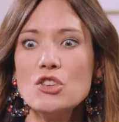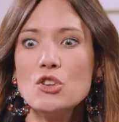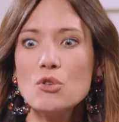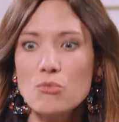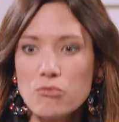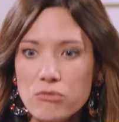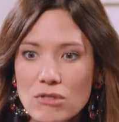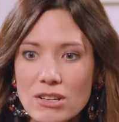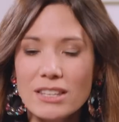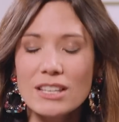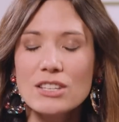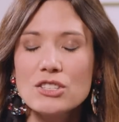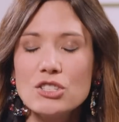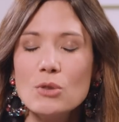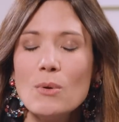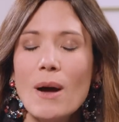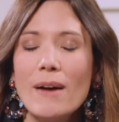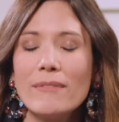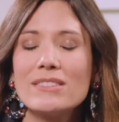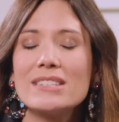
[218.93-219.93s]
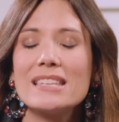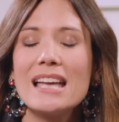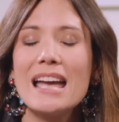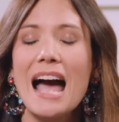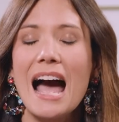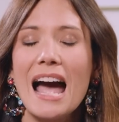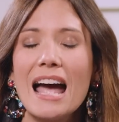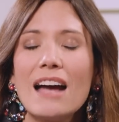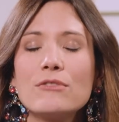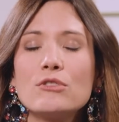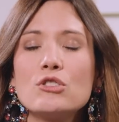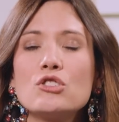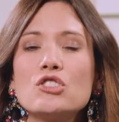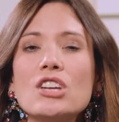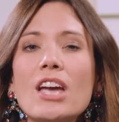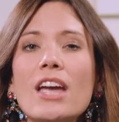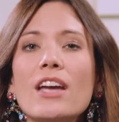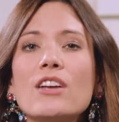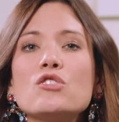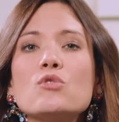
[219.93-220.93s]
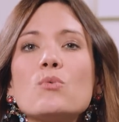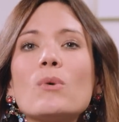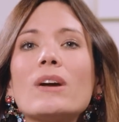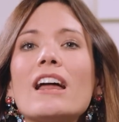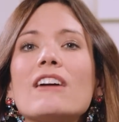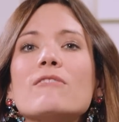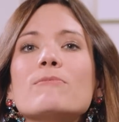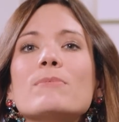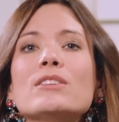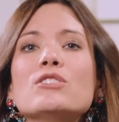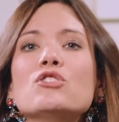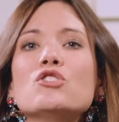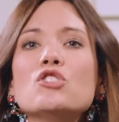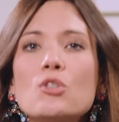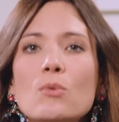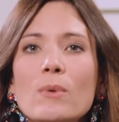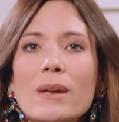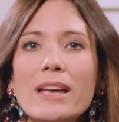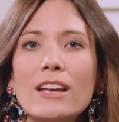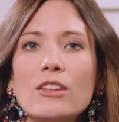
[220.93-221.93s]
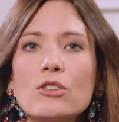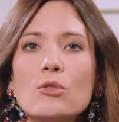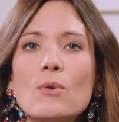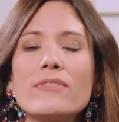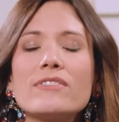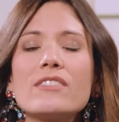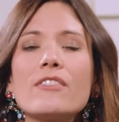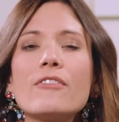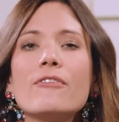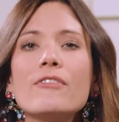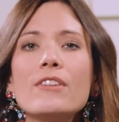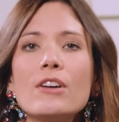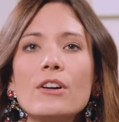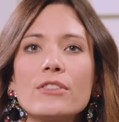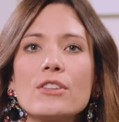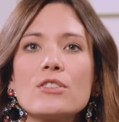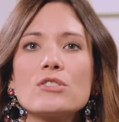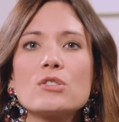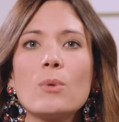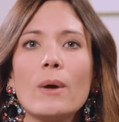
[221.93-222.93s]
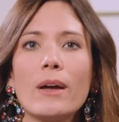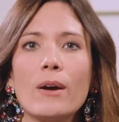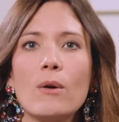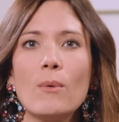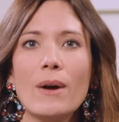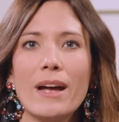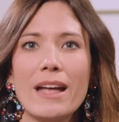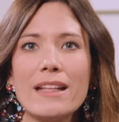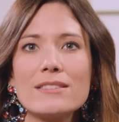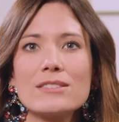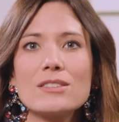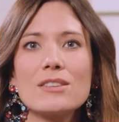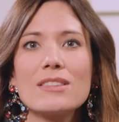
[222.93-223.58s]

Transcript: You really do have to say, I have to change what I've been doing, and you have to feel those quick wins.